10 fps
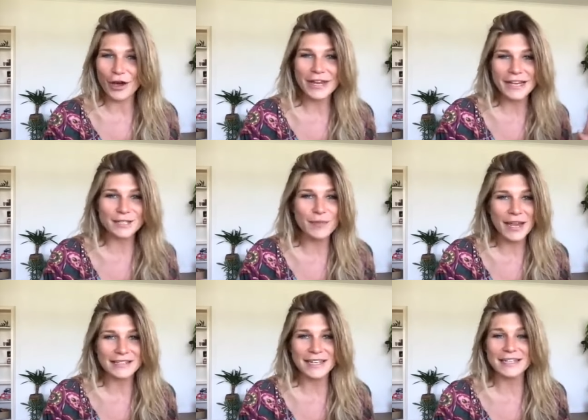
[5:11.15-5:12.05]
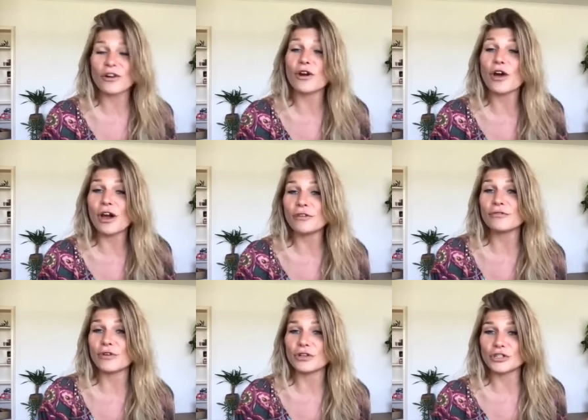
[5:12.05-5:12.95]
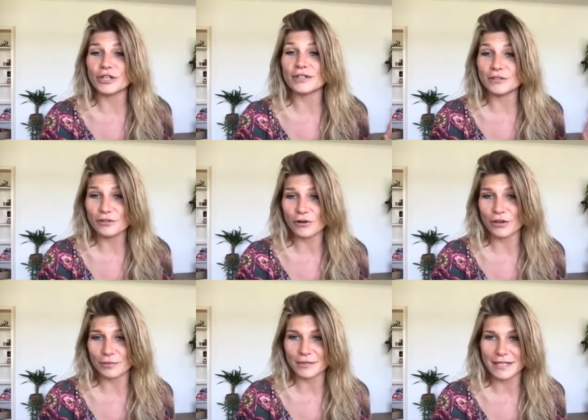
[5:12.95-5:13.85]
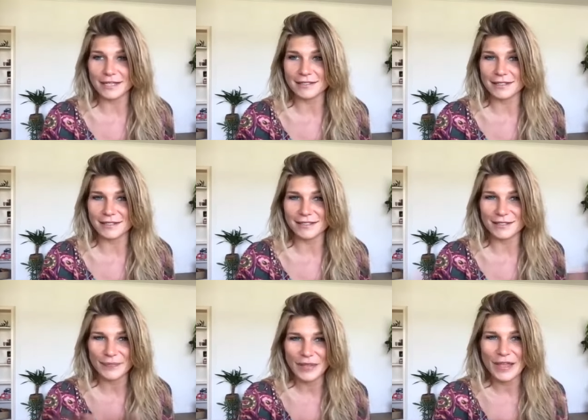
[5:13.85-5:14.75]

unexpected or unfortunate circumstances.